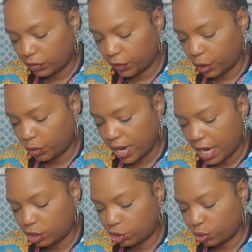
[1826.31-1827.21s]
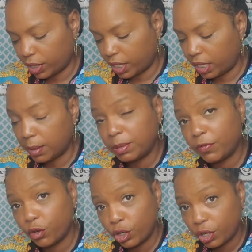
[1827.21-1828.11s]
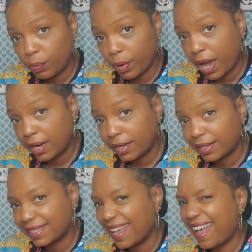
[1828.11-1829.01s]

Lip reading: for creating short clips for your products.